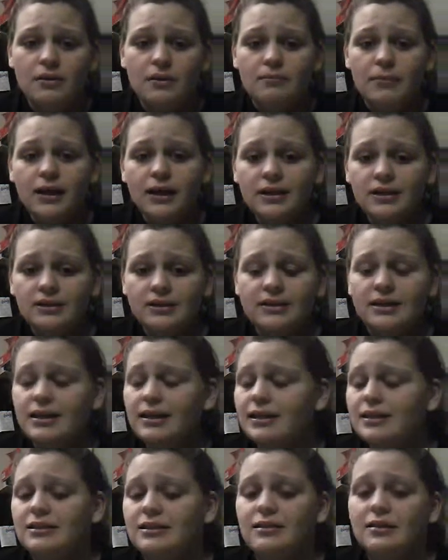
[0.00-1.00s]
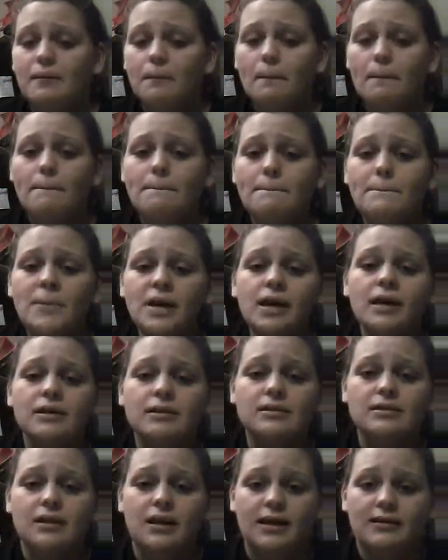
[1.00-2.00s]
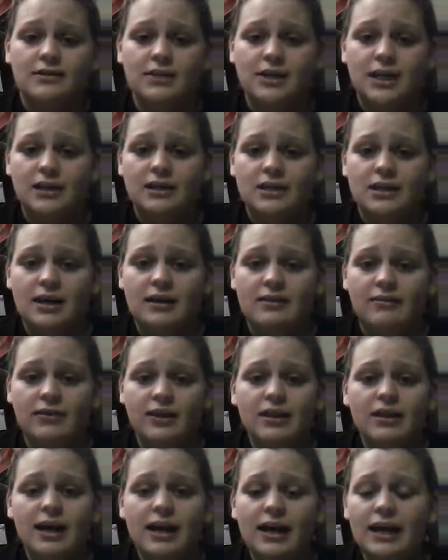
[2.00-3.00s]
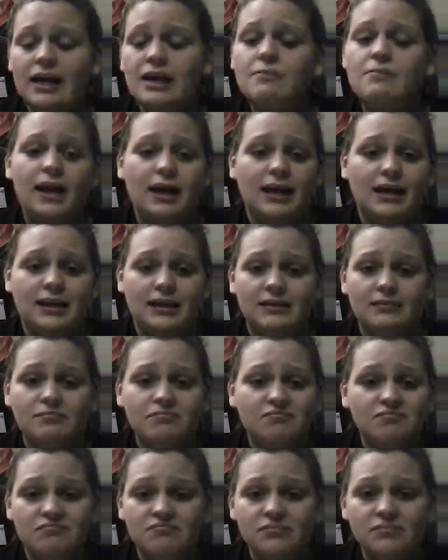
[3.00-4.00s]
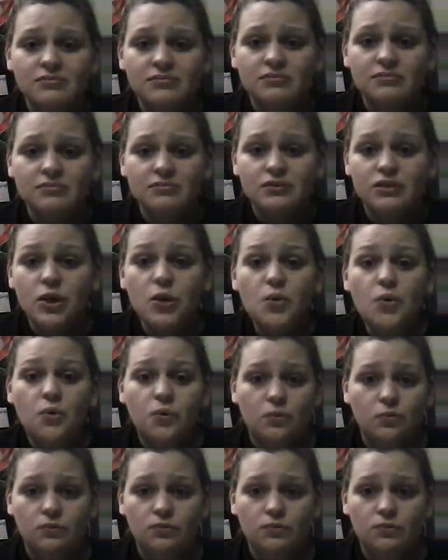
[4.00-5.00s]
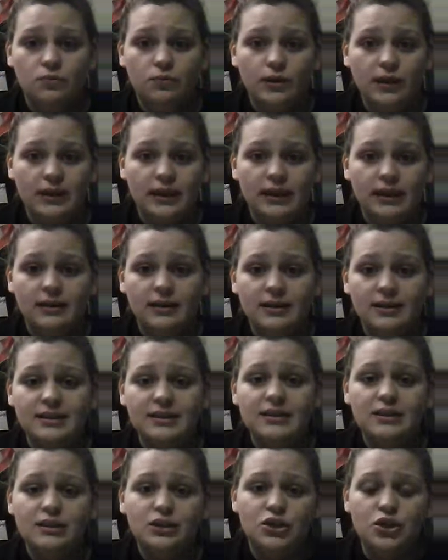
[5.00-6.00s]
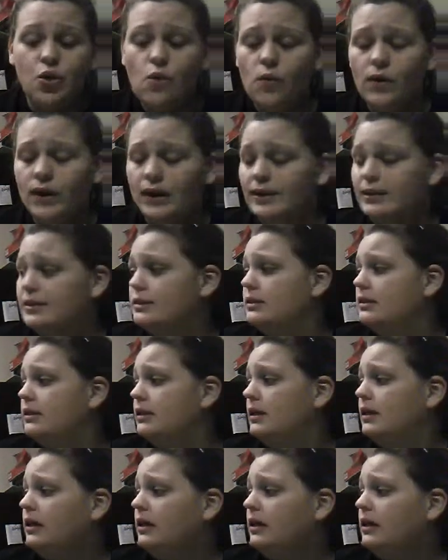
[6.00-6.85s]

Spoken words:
Marriage is seen as the biggest life-changing event that anybody can do, really, because it's a choice.